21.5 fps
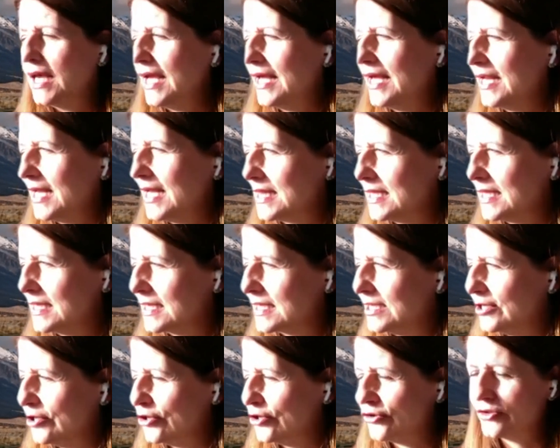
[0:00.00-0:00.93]
And I
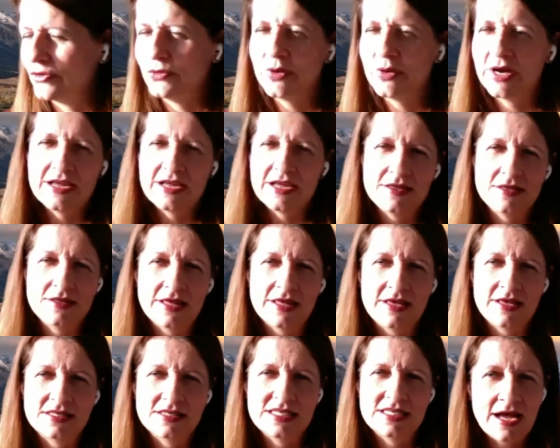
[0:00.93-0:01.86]
think, you know, the way
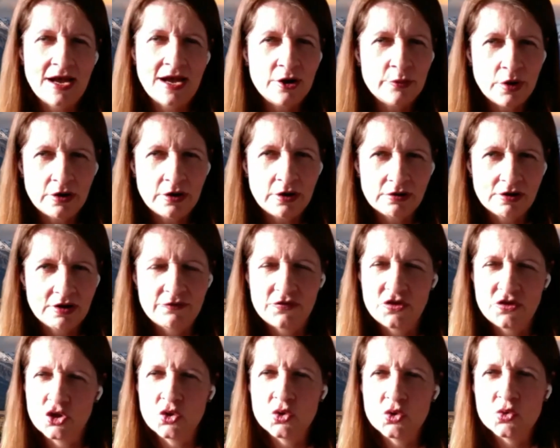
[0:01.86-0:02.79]
that our
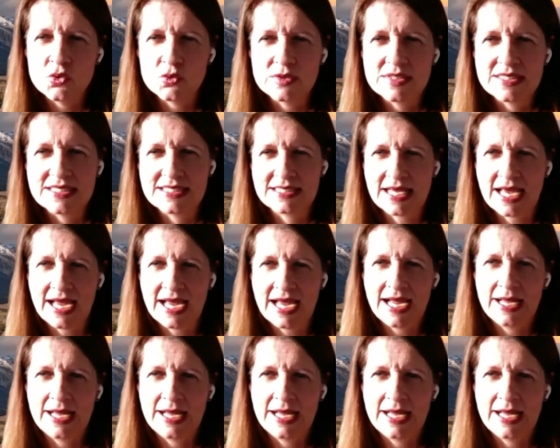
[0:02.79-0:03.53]
Māori views